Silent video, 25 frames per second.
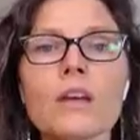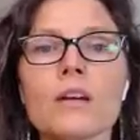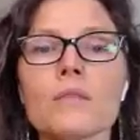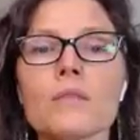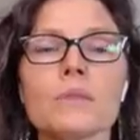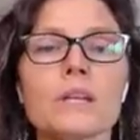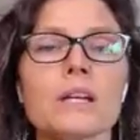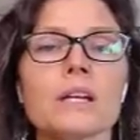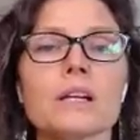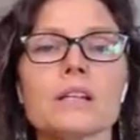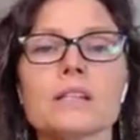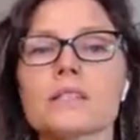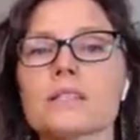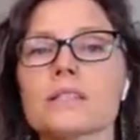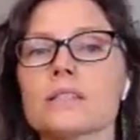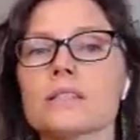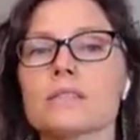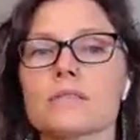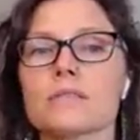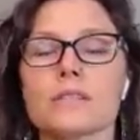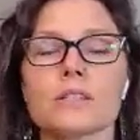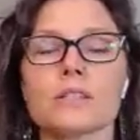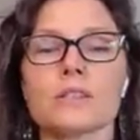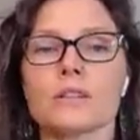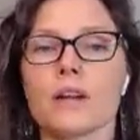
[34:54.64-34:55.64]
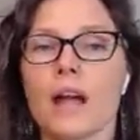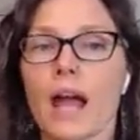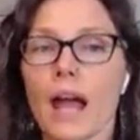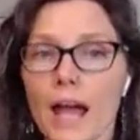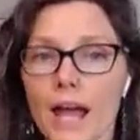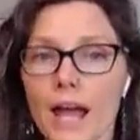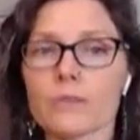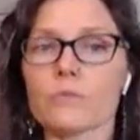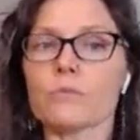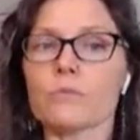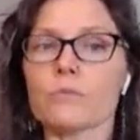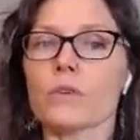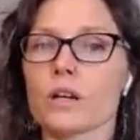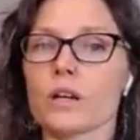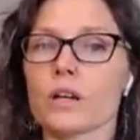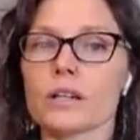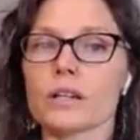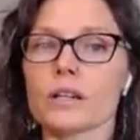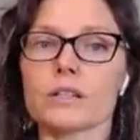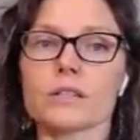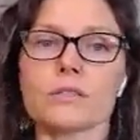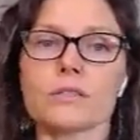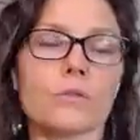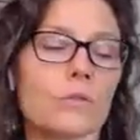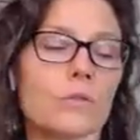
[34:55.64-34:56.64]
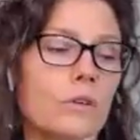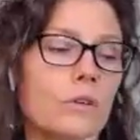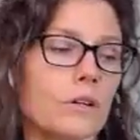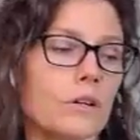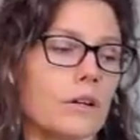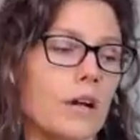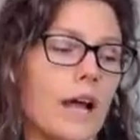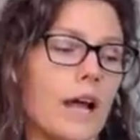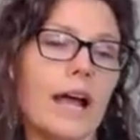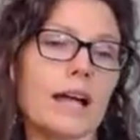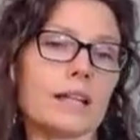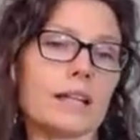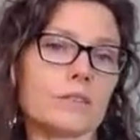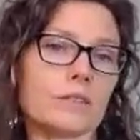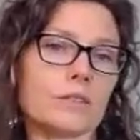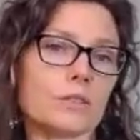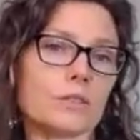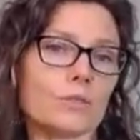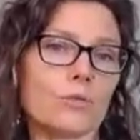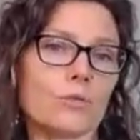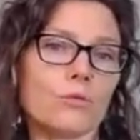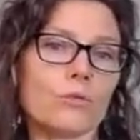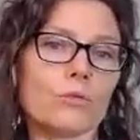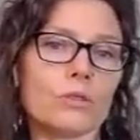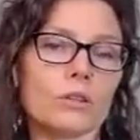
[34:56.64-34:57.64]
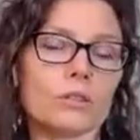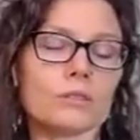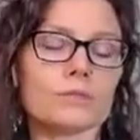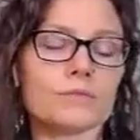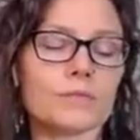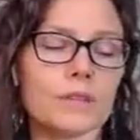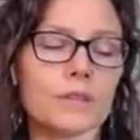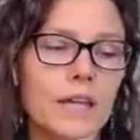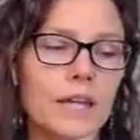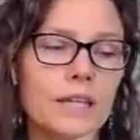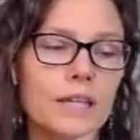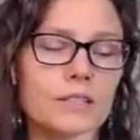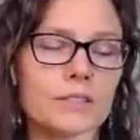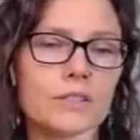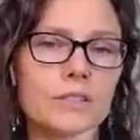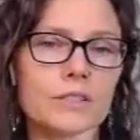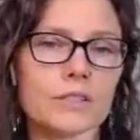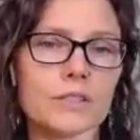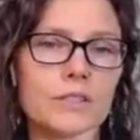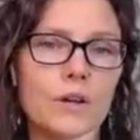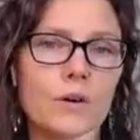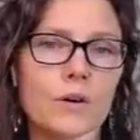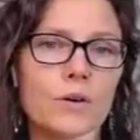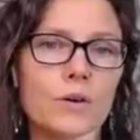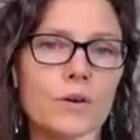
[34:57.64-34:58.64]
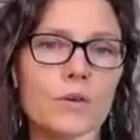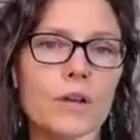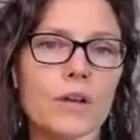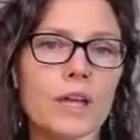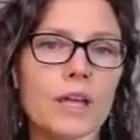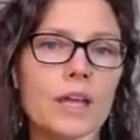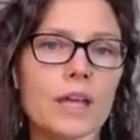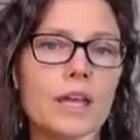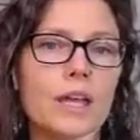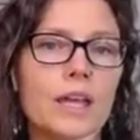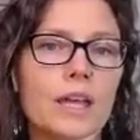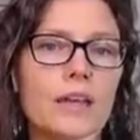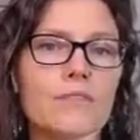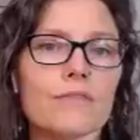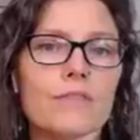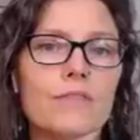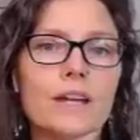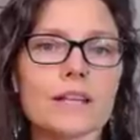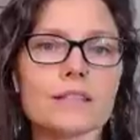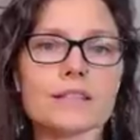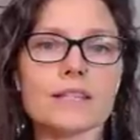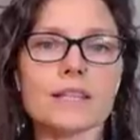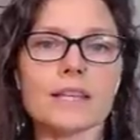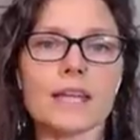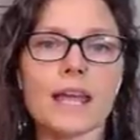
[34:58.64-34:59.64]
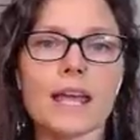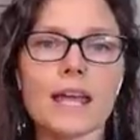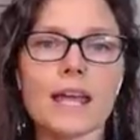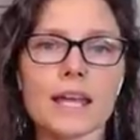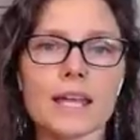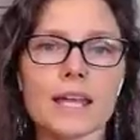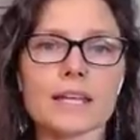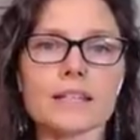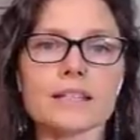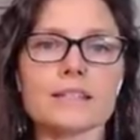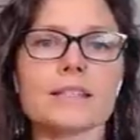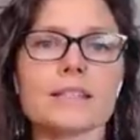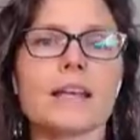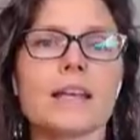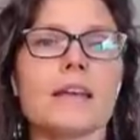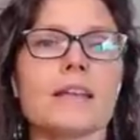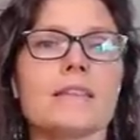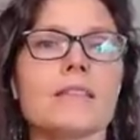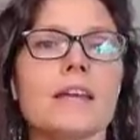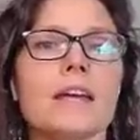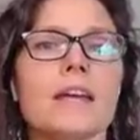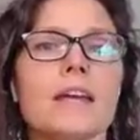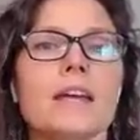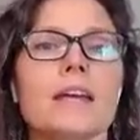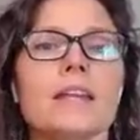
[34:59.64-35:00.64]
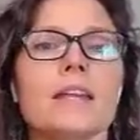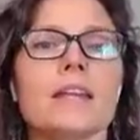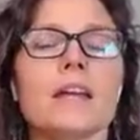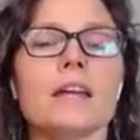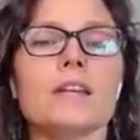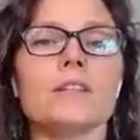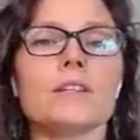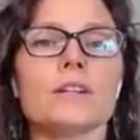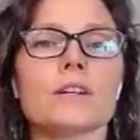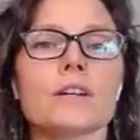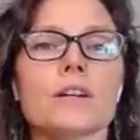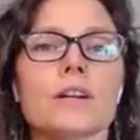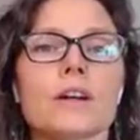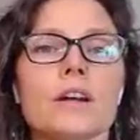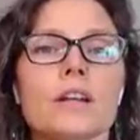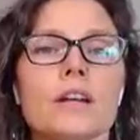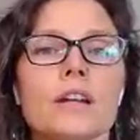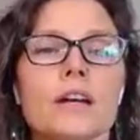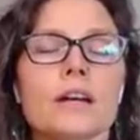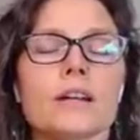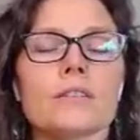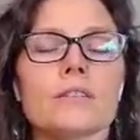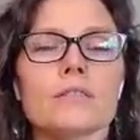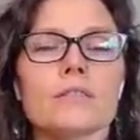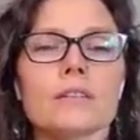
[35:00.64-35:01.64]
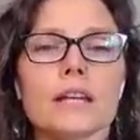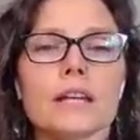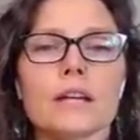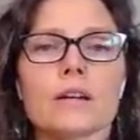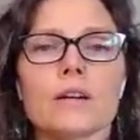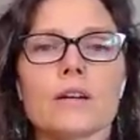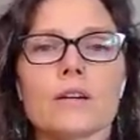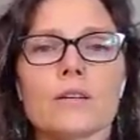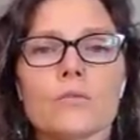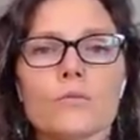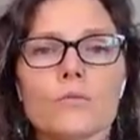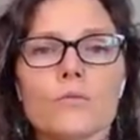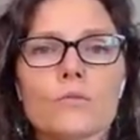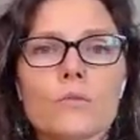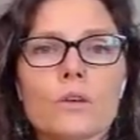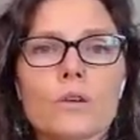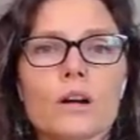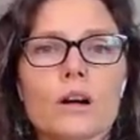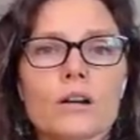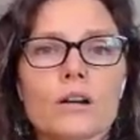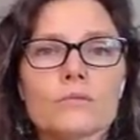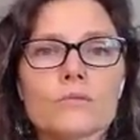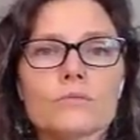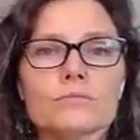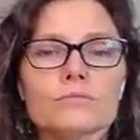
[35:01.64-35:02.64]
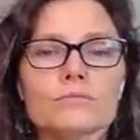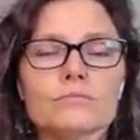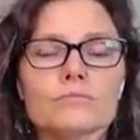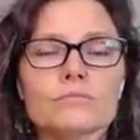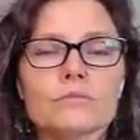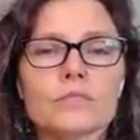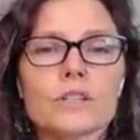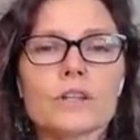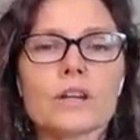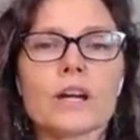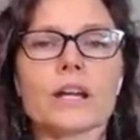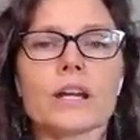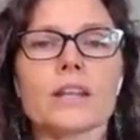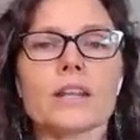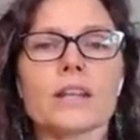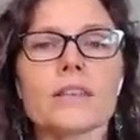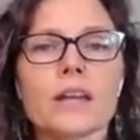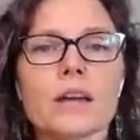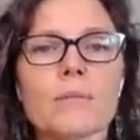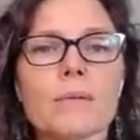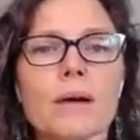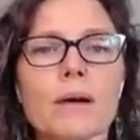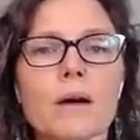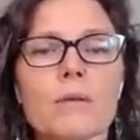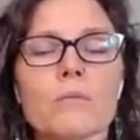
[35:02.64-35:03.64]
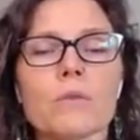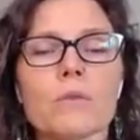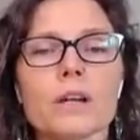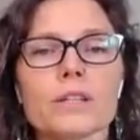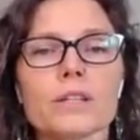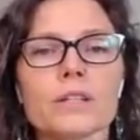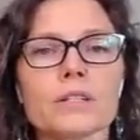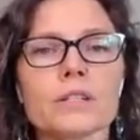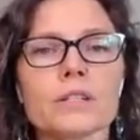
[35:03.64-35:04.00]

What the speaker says: because you're at work or at school. And so if that's the case, then you're gonna you got to think about what your